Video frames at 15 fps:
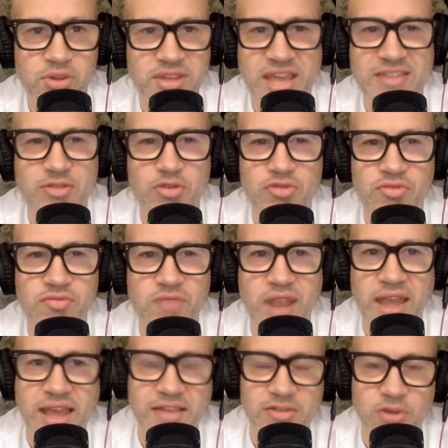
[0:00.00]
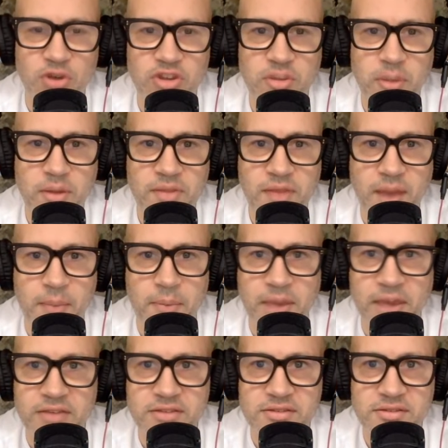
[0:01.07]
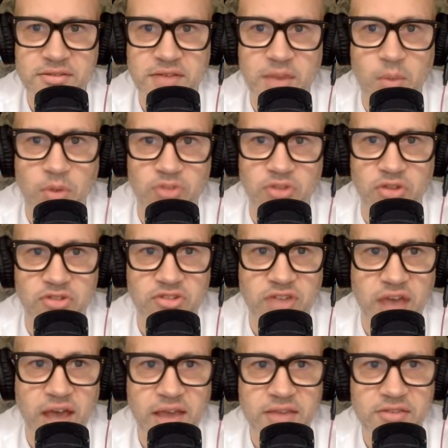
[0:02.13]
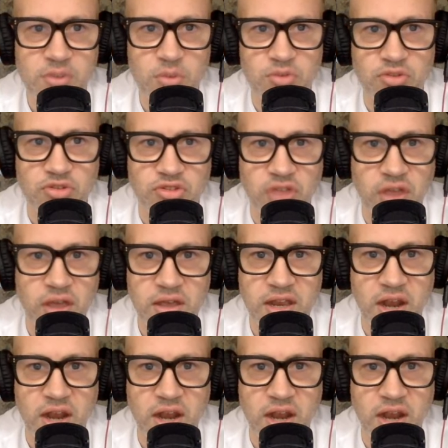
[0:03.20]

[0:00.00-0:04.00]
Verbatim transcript: but it doesn't really get talked about in that because it wasn't on Sky, so it was just a,